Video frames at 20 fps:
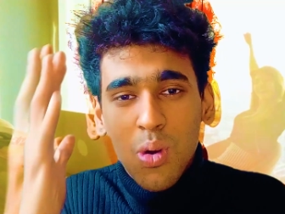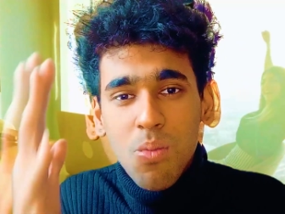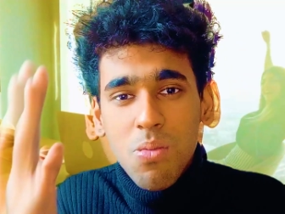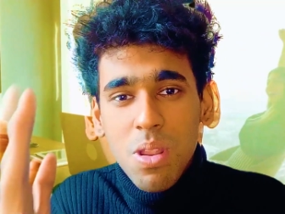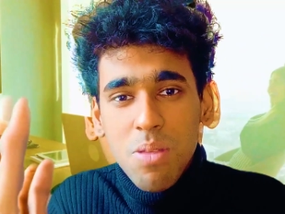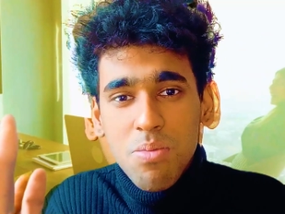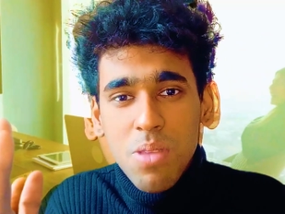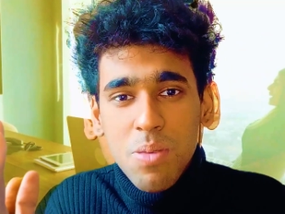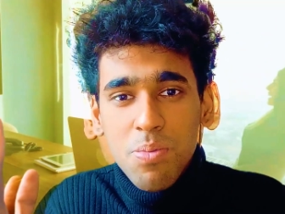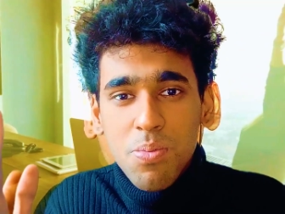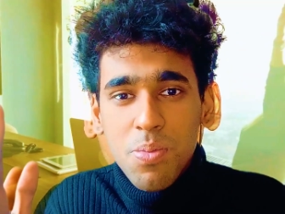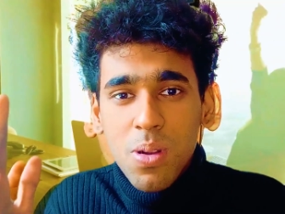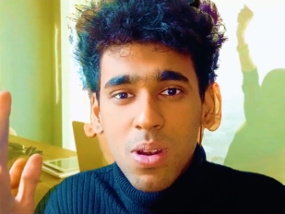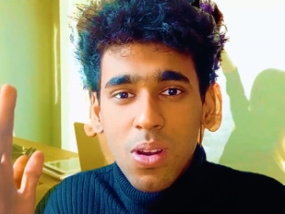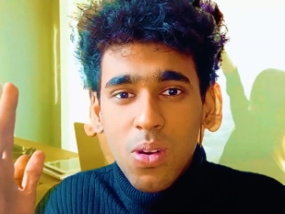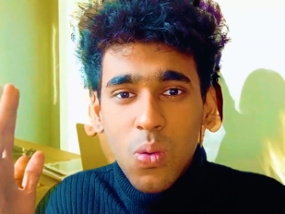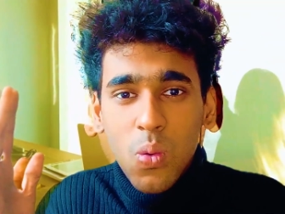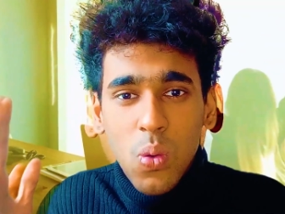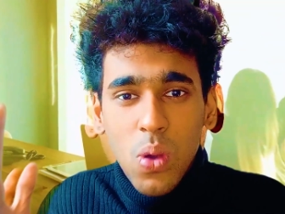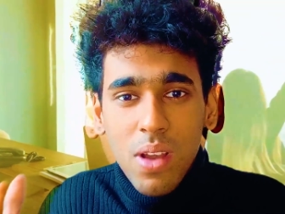are so many people
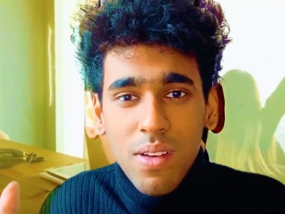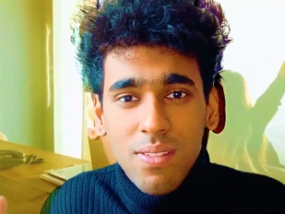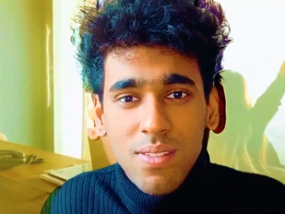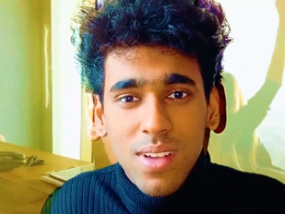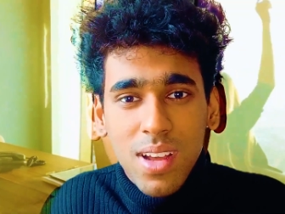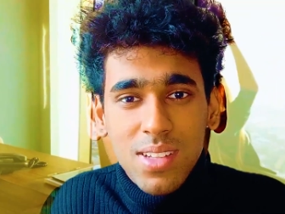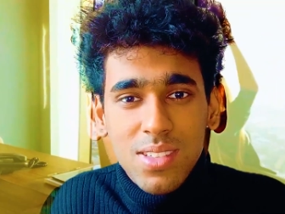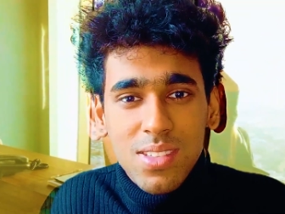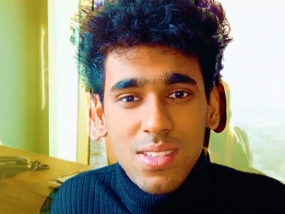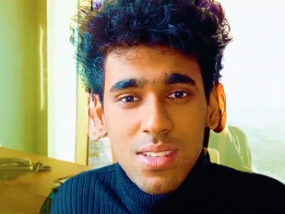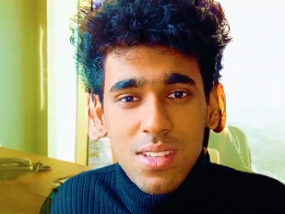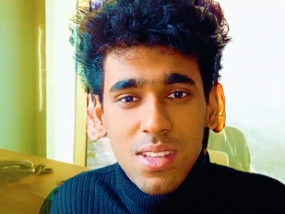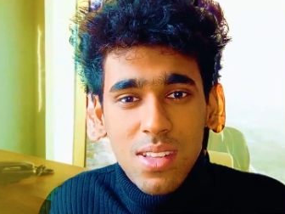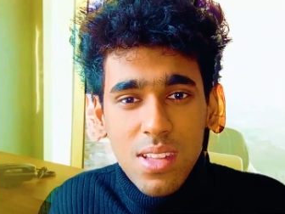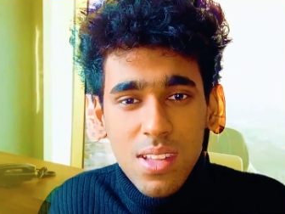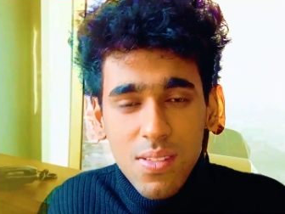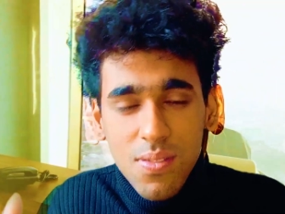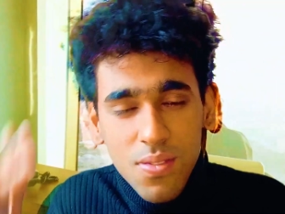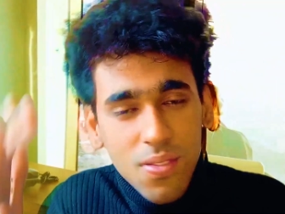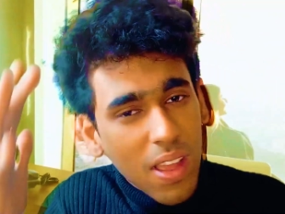who have done
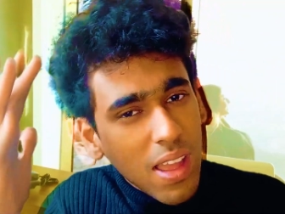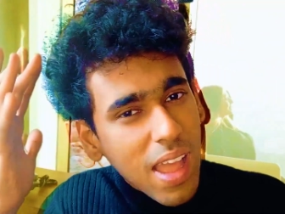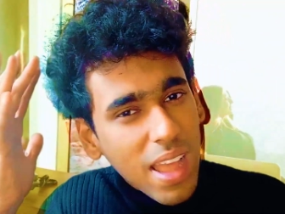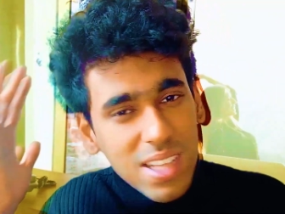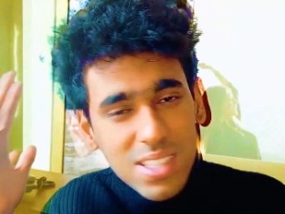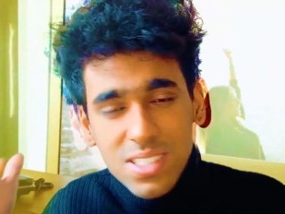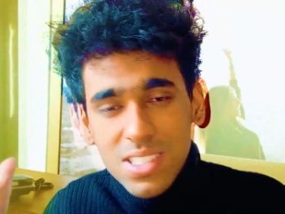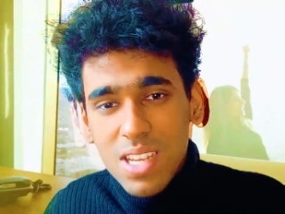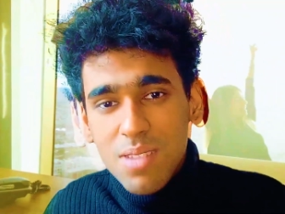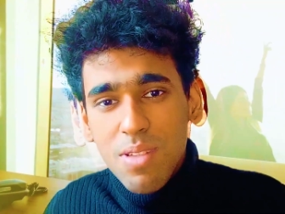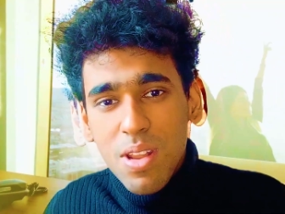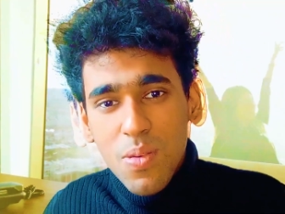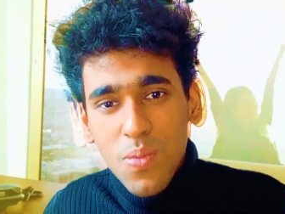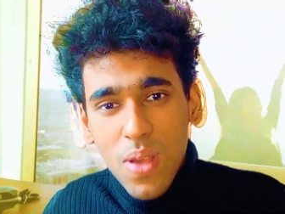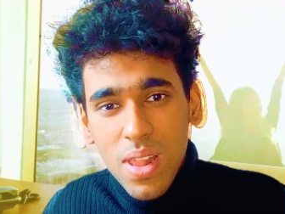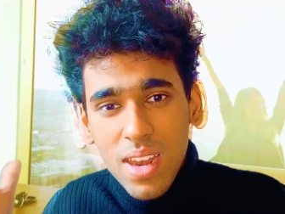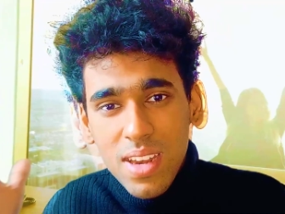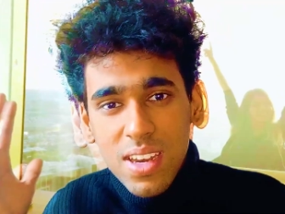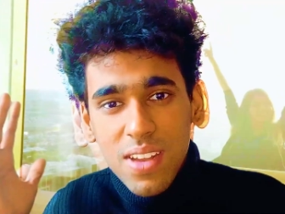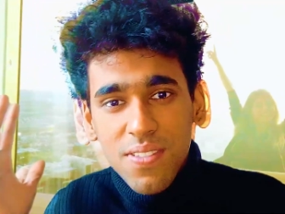extremely
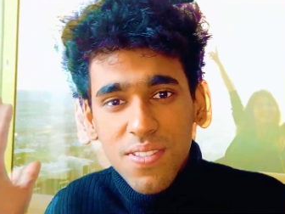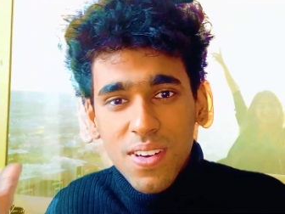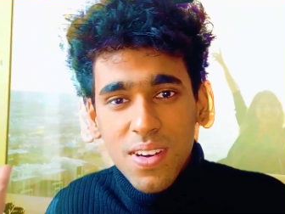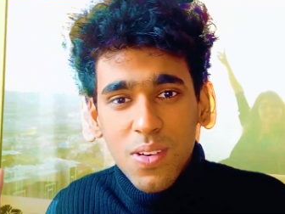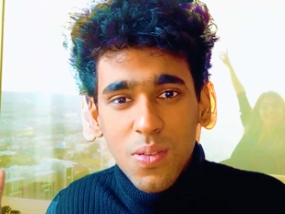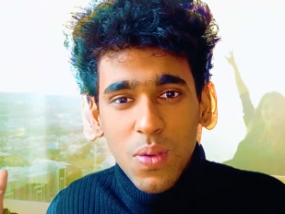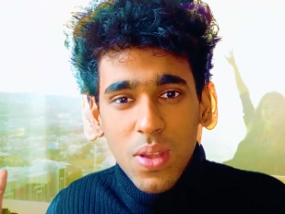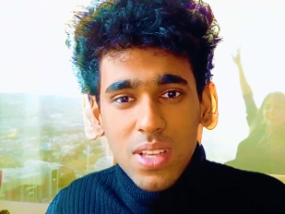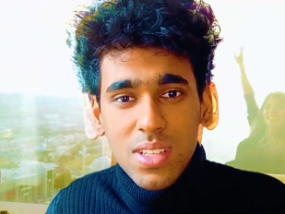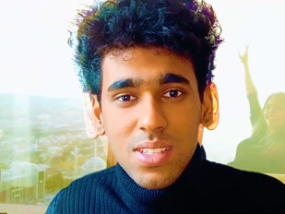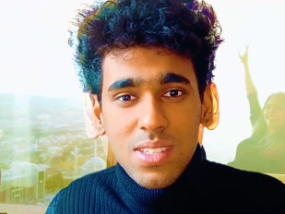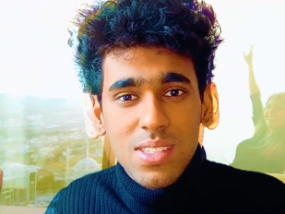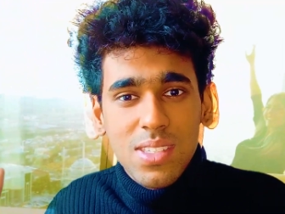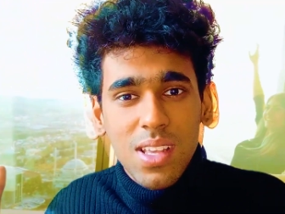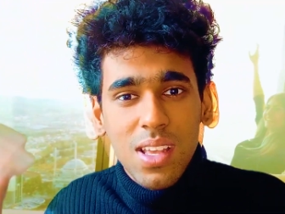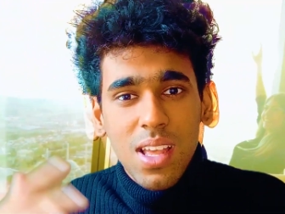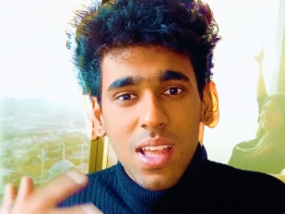well in different ways